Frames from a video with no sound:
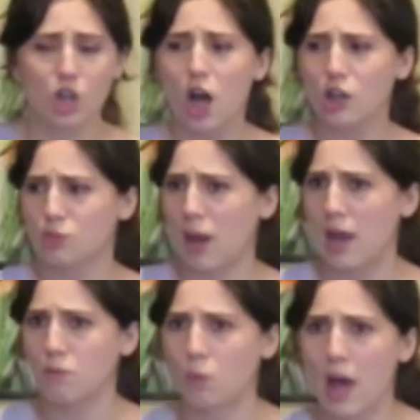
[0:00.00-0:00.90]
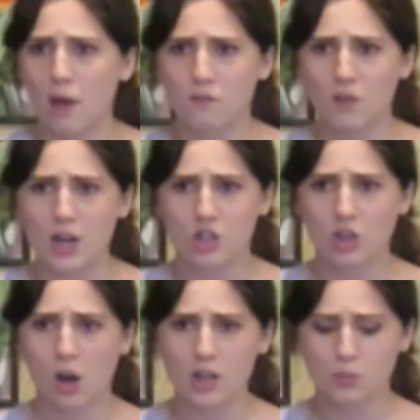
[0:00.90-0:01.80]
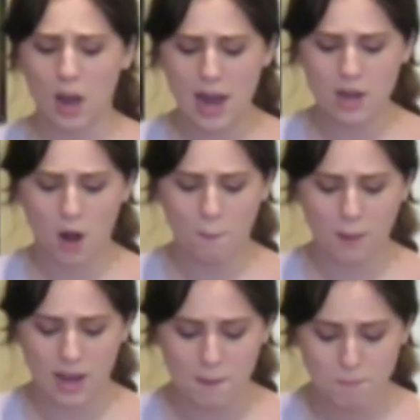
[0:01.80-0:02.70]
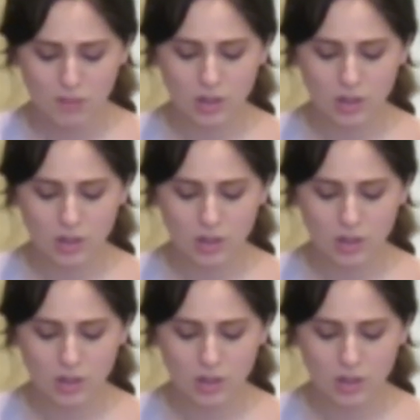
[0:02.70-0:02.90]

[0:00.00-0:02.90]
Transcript: Dogs ran wild, front doors wide open.